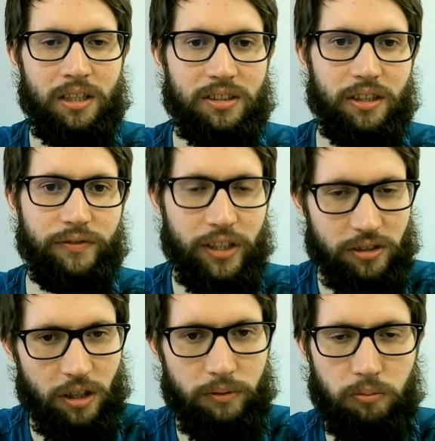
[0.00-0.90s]
So
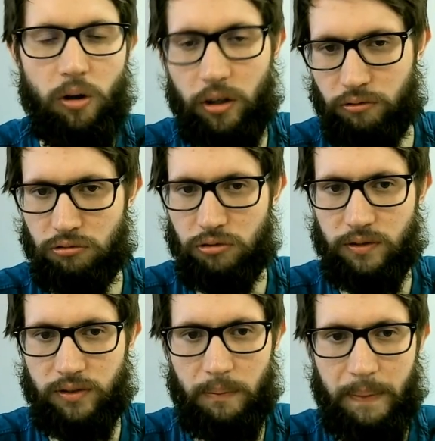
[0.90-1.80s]
first off, what are the rules of
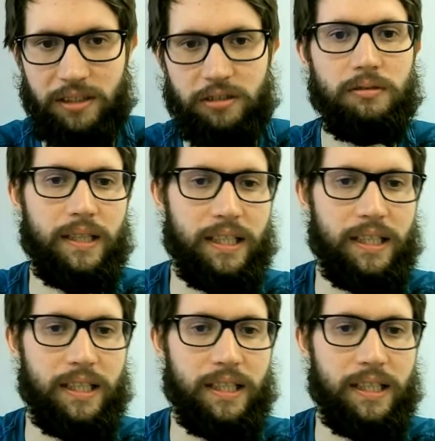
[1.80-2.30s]
Star Battle?